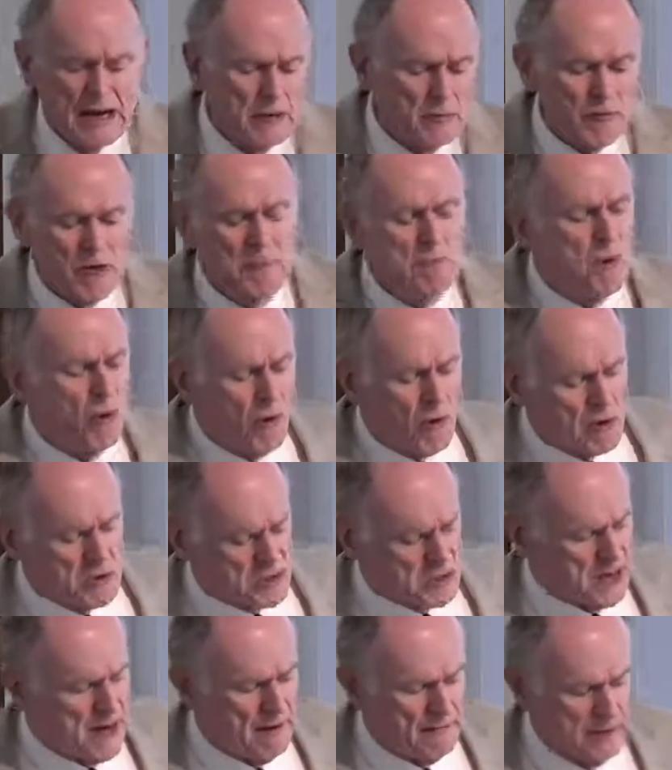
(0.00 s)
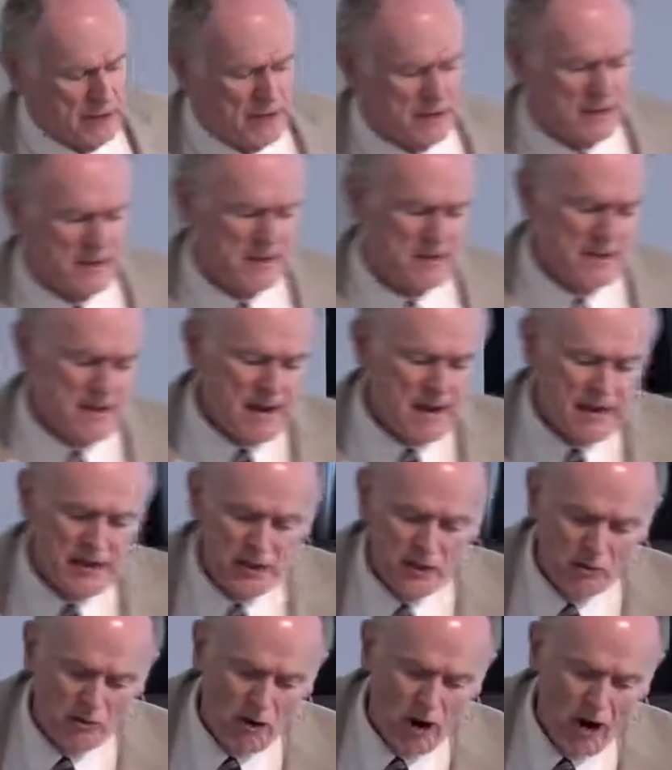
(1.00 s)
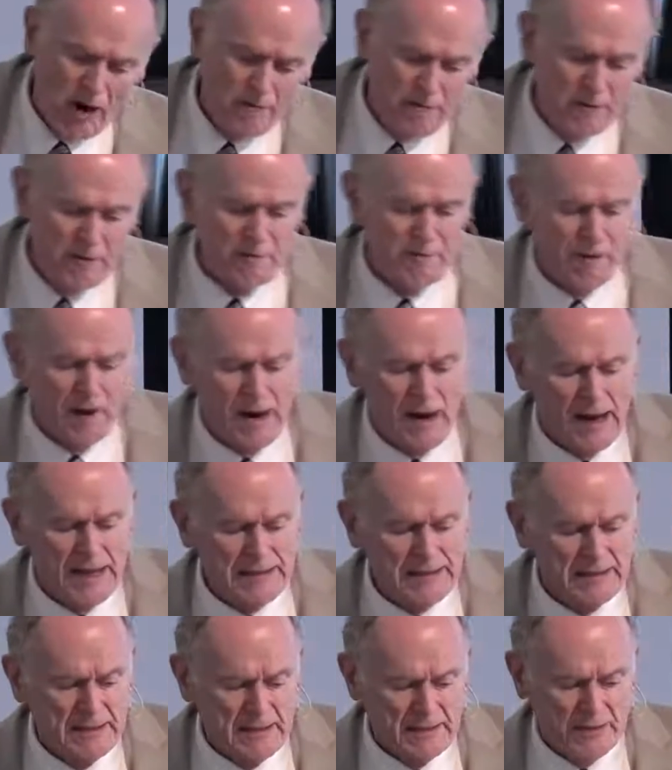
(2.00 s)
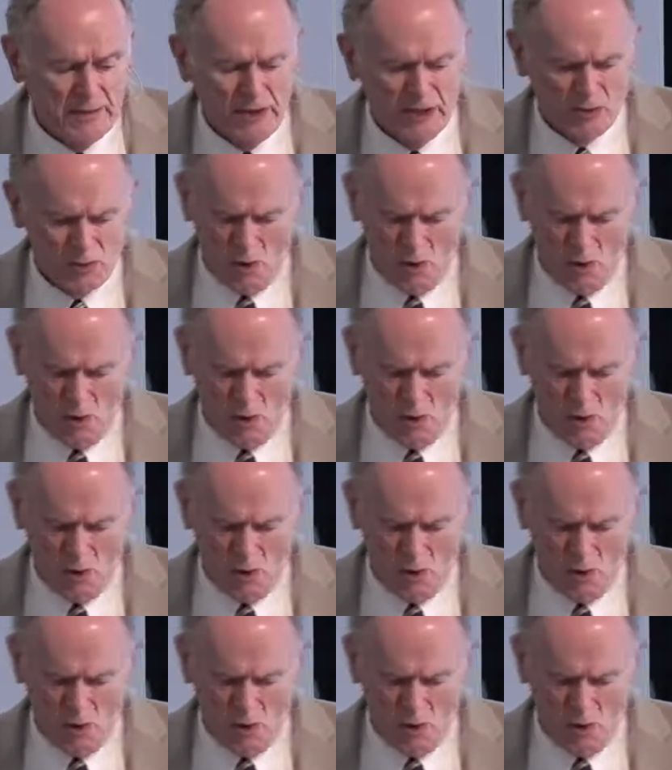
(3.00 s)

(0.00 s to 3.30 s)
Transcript: reports of it, you'll often find this,